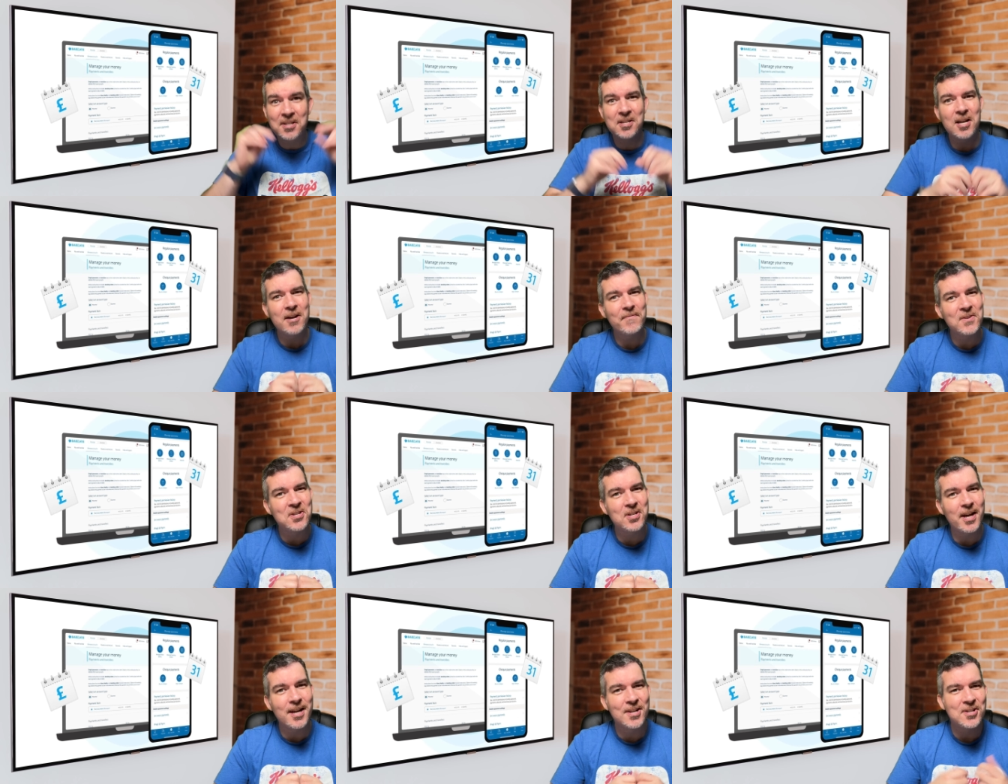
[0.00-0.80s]
server
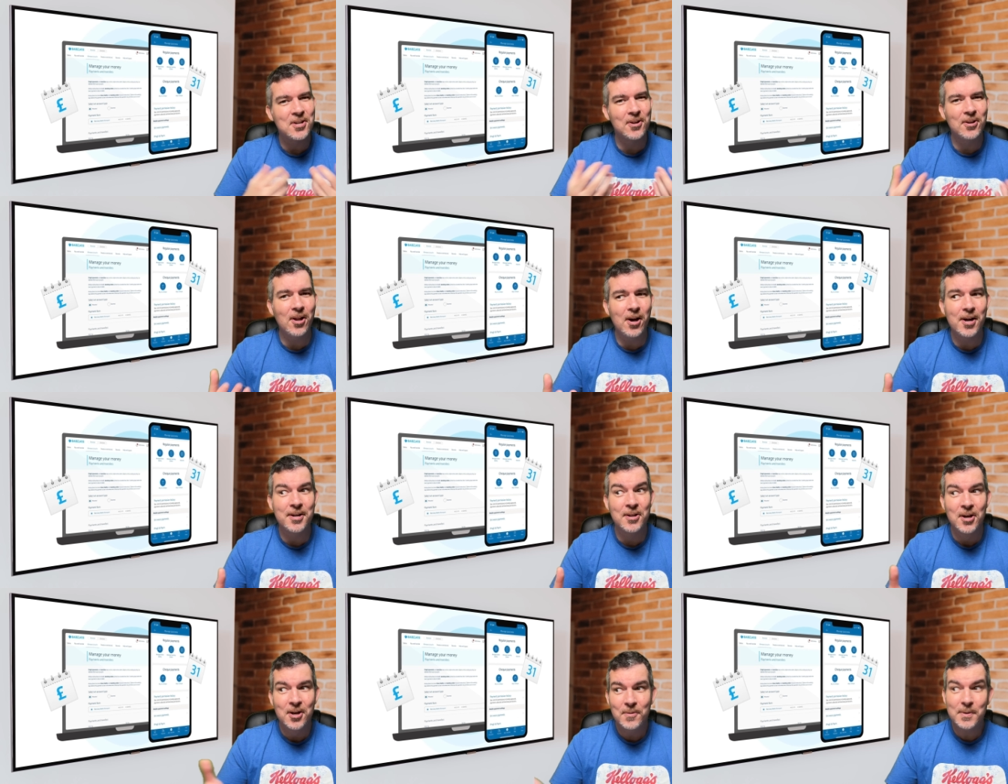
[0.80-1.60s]
status
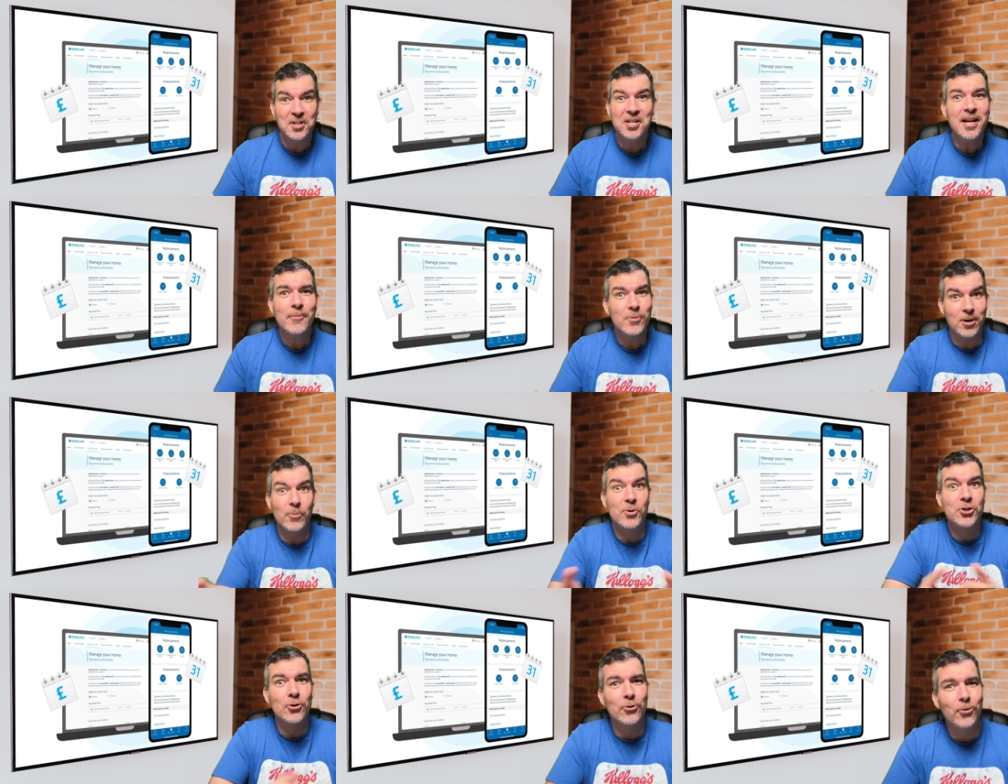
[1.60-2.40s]
online. Because, yeah, we,
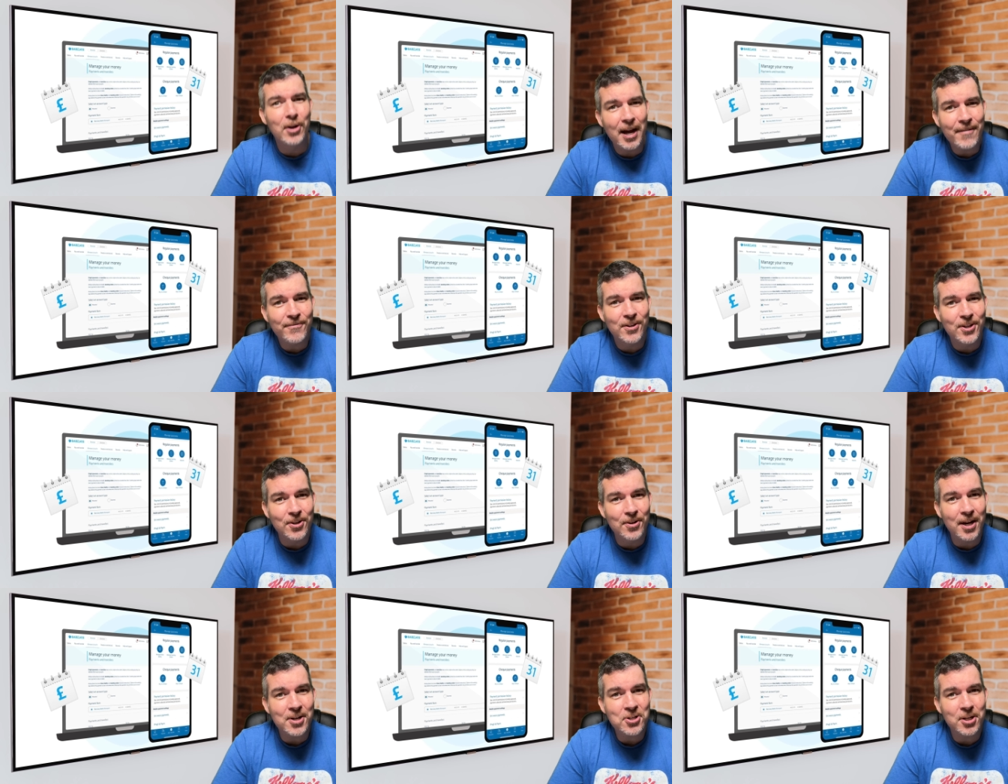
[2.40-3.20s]
we, should all have to
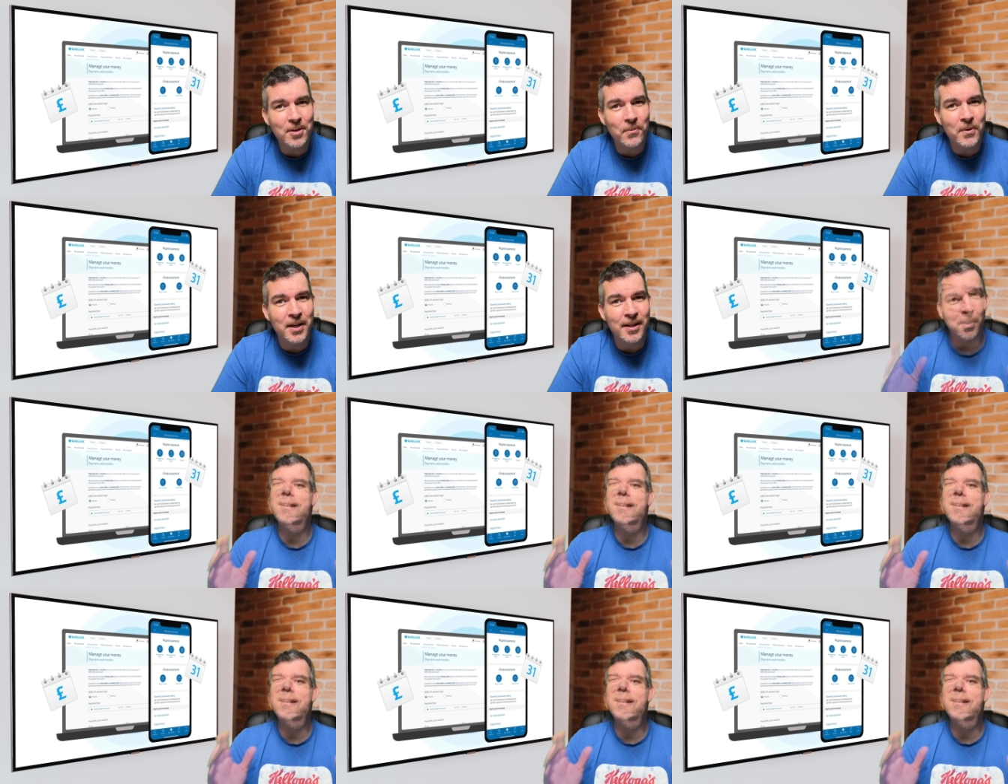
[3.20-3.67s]
do that, shouldn't we?